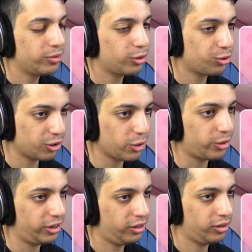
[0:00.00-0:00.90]
to
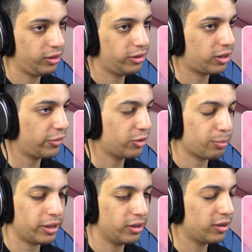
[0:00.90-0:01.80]
Sayori instead of
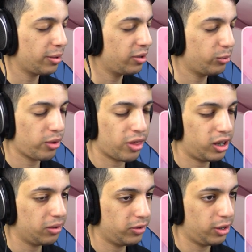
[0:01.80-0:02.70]
spending time with
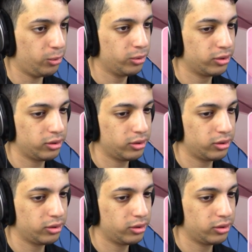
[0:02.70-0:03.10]
any of you.